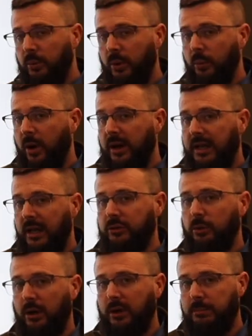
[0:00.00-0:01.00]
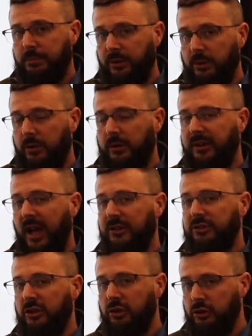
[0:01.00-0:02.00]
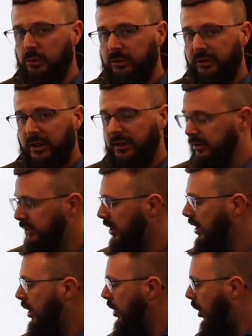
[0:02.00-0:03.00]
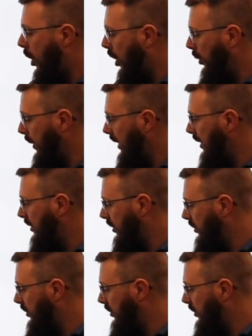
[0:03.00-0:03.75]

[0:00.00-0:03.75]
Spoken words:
we want to get to our computer to actually use this, all we need to